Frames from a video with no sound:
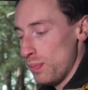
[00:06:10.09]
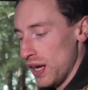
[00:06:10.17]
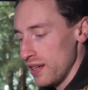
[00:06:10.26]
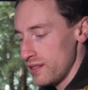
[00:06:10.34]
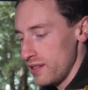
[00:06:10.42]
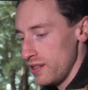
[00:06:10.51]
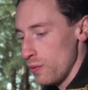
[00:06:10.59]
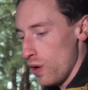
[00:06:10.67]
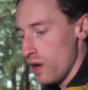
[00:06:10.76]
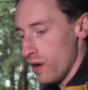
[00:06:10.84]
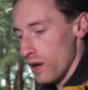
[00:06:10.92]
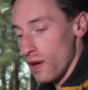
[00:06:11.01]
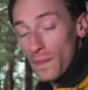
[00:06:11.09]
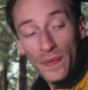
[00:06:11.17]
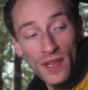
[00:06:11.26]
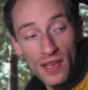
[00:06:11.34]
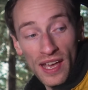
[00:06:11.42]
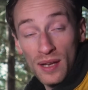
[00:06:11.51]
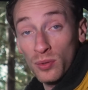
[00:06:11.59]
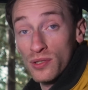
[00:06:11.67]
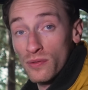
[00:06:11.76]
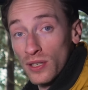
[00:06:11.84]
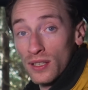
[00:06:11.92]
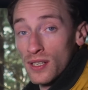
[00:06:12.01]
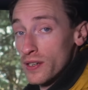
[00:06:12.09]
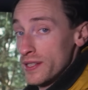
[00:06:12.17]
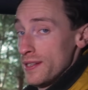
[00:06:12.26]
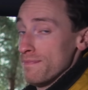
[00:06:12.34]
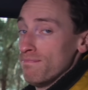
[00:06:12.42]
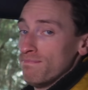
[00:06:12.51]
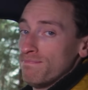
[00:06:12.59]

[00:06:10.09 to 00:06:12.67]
but you are able to recline them.